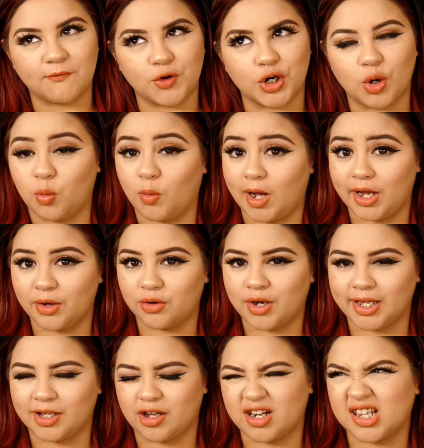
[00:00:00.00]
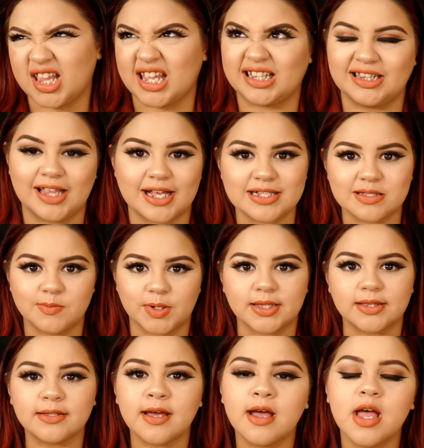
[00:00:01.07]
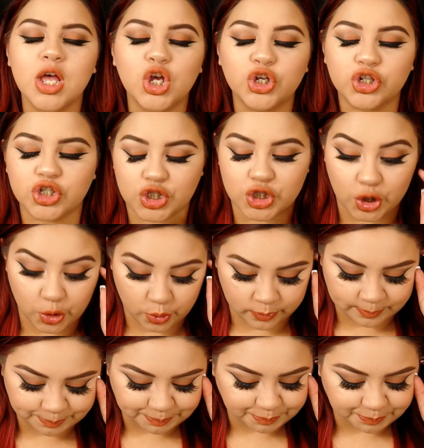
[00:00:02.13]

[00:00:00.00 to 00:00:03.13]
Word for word: for a while I got it like last month so